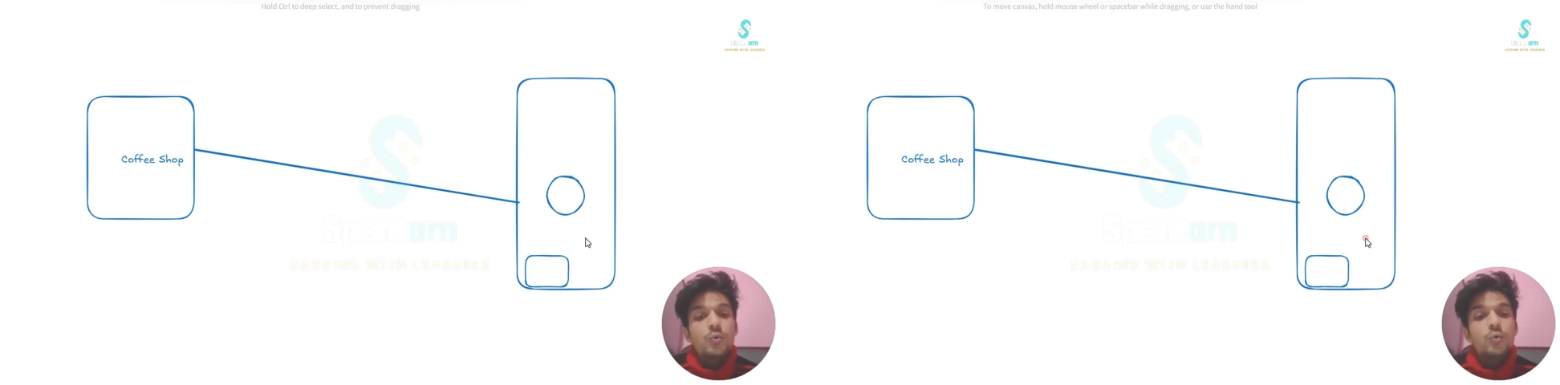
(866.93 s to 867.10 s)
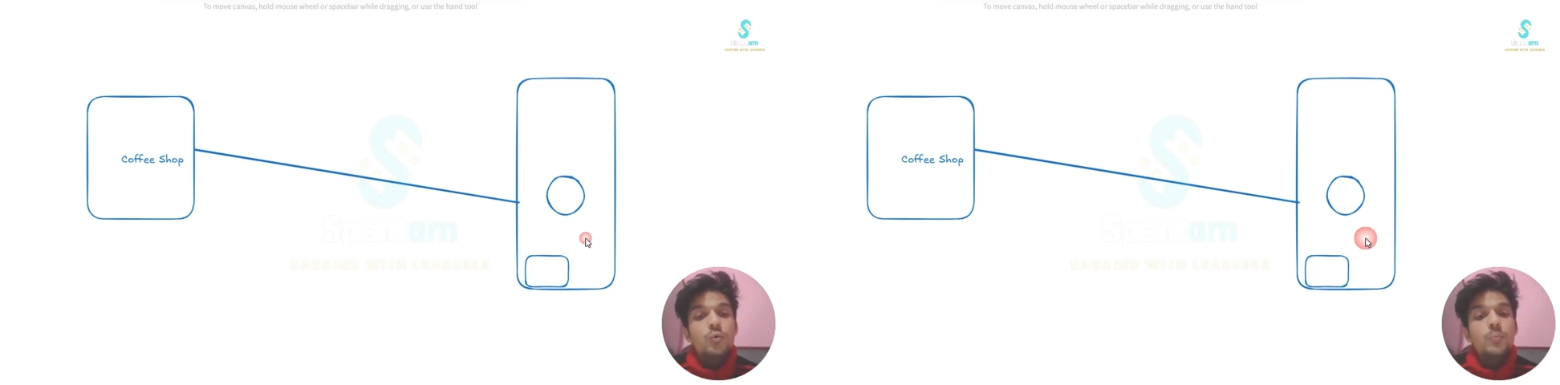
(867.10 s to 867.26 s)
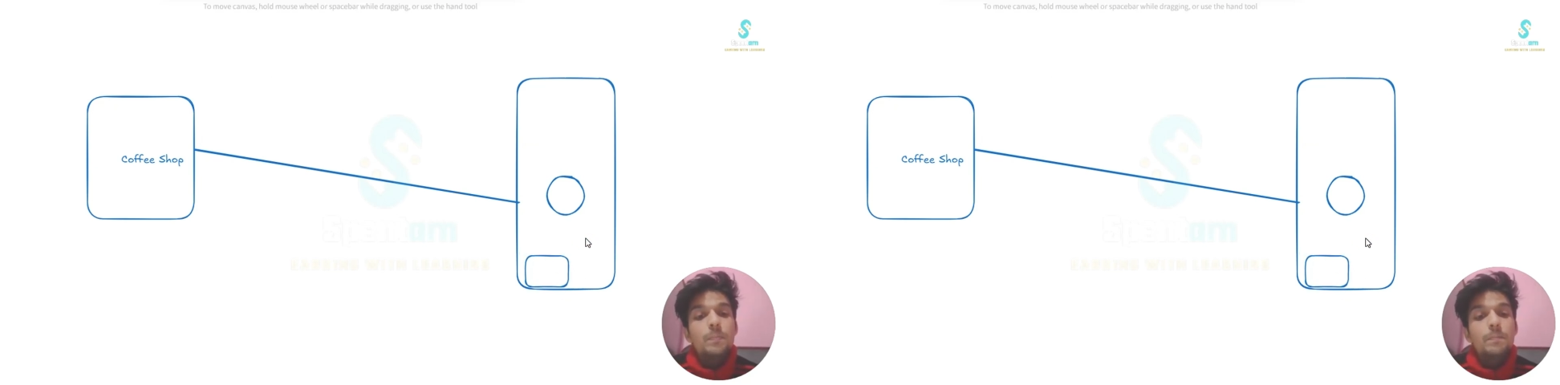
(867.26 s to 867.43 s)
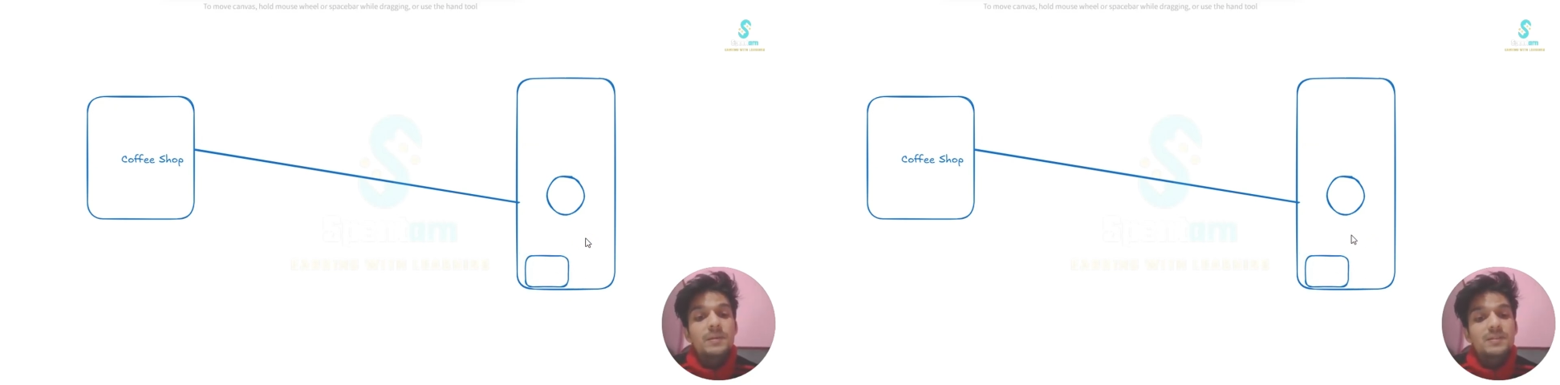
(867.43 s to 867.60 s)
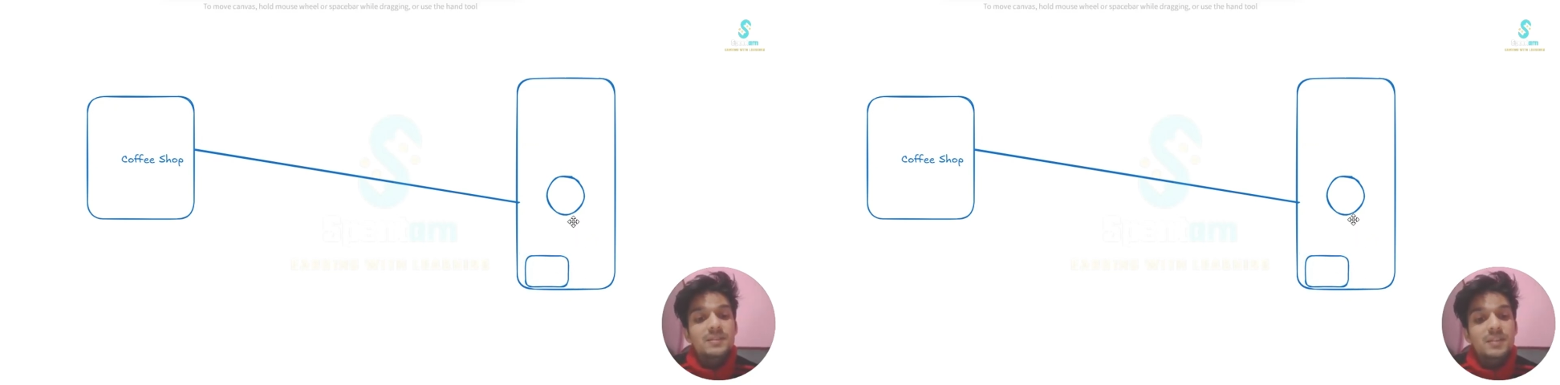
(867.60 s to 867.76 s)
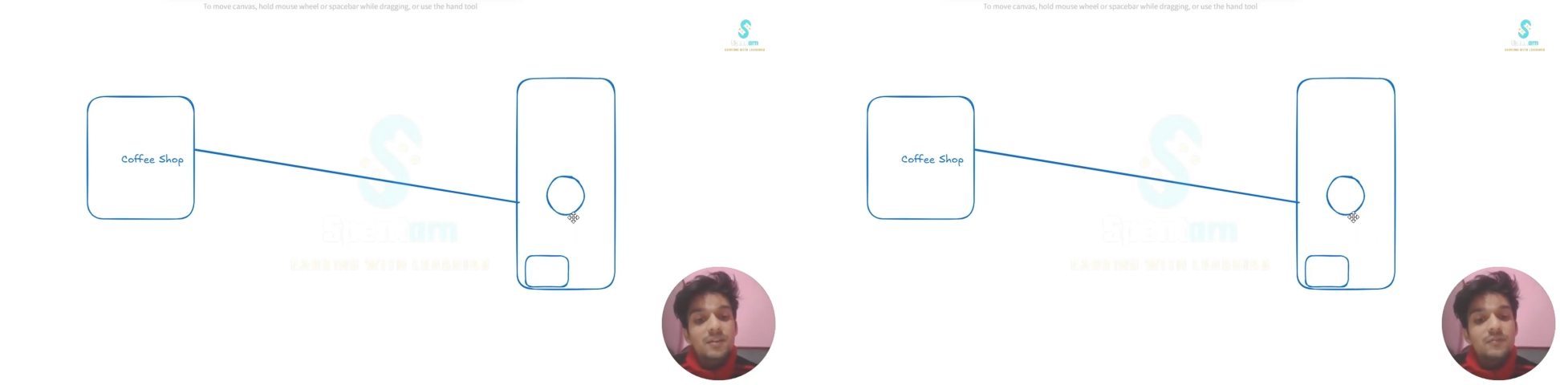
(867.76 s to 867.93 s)
to
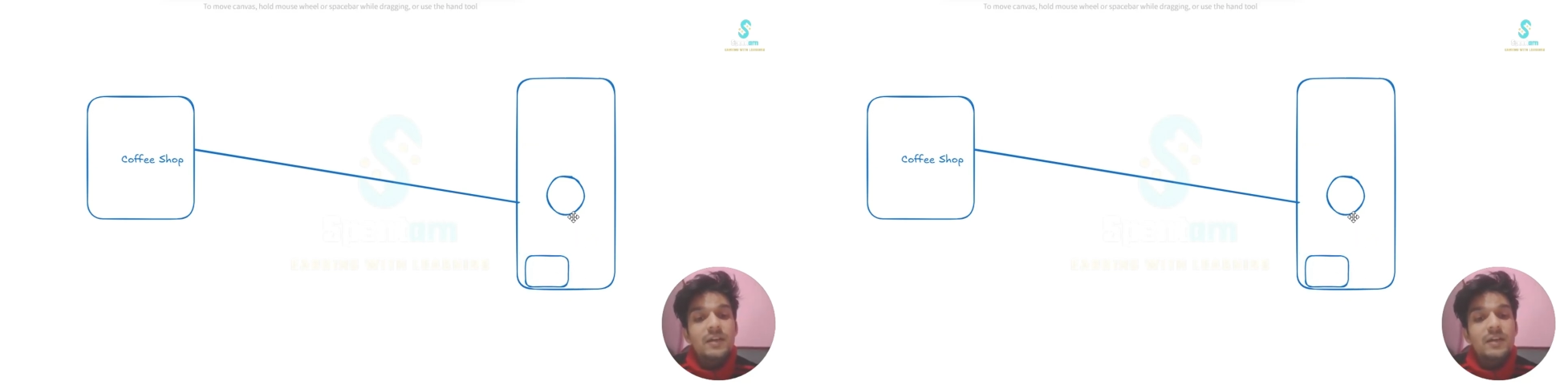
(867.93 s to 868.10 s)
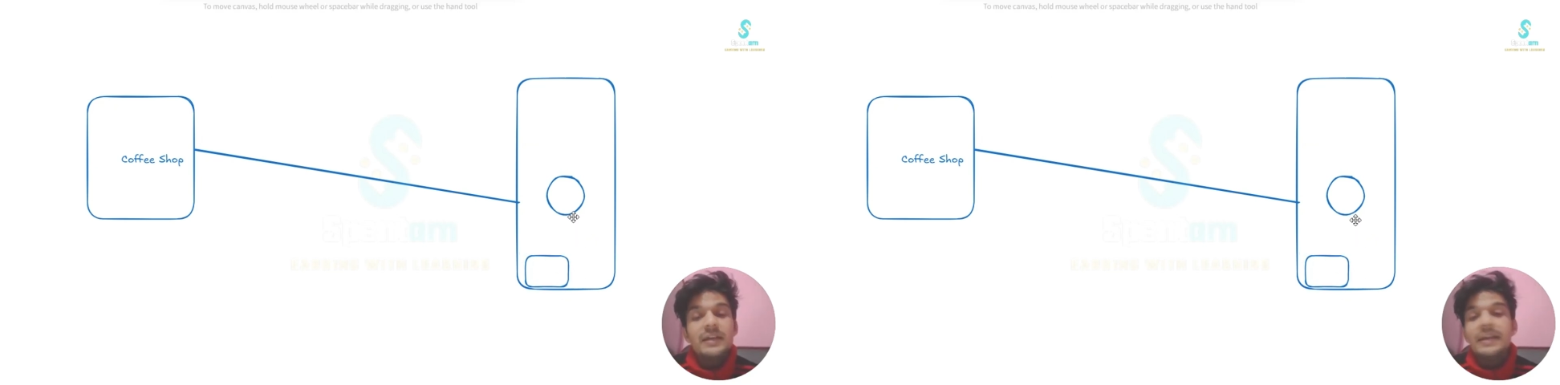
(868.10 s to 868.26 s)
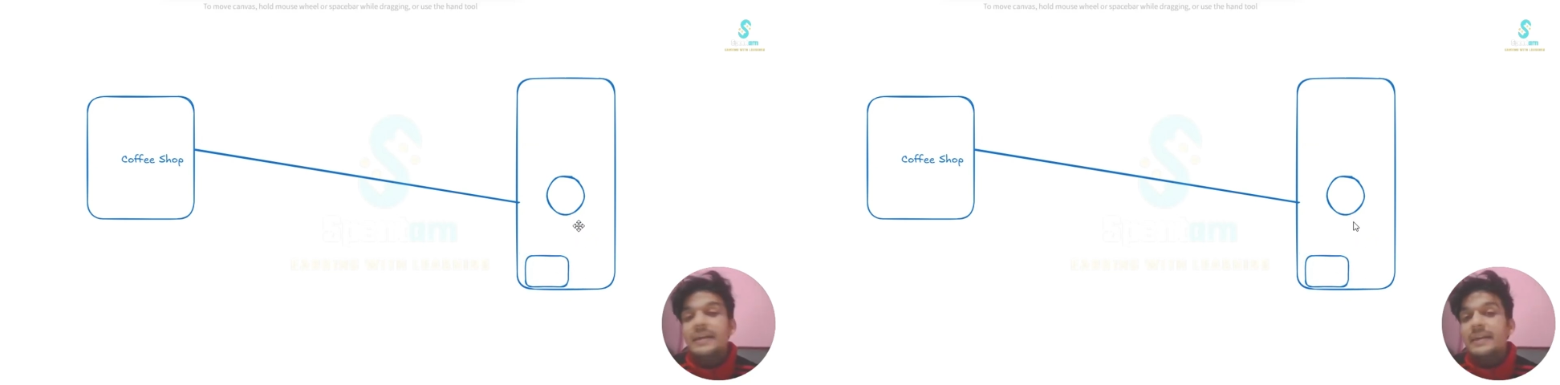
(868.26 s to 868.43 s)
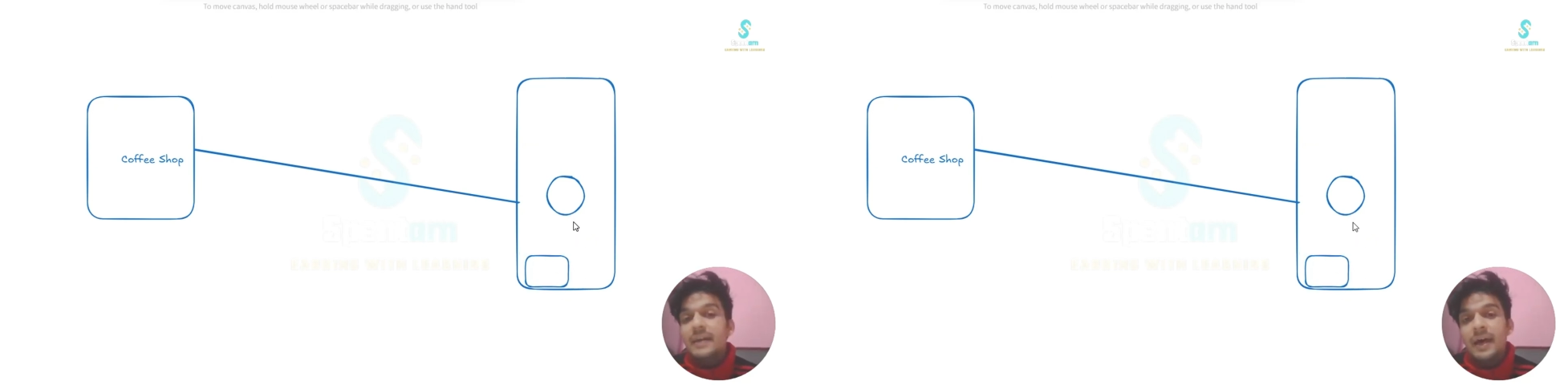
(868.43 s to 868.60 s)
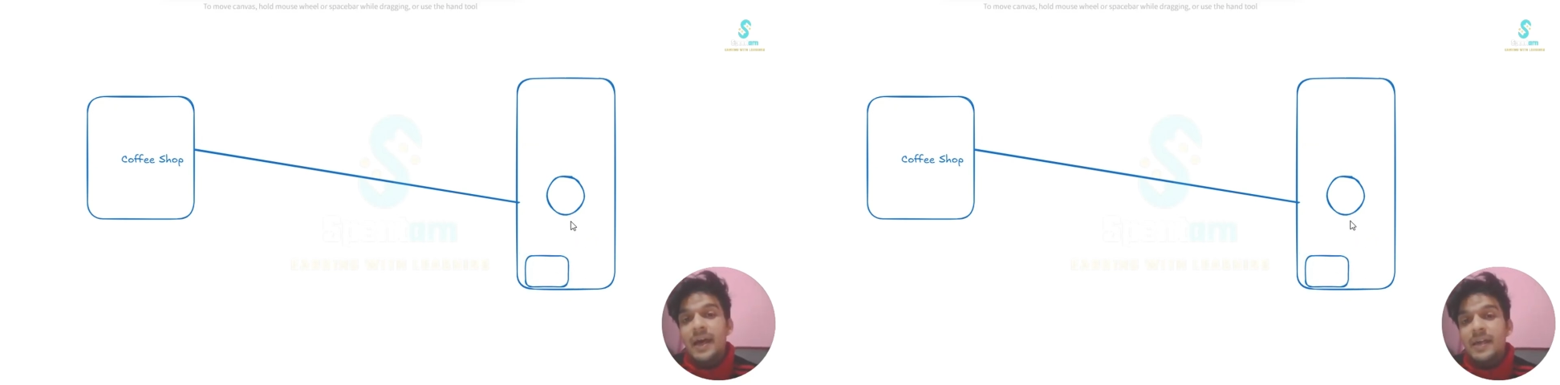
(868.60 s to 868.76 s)
preserve the data,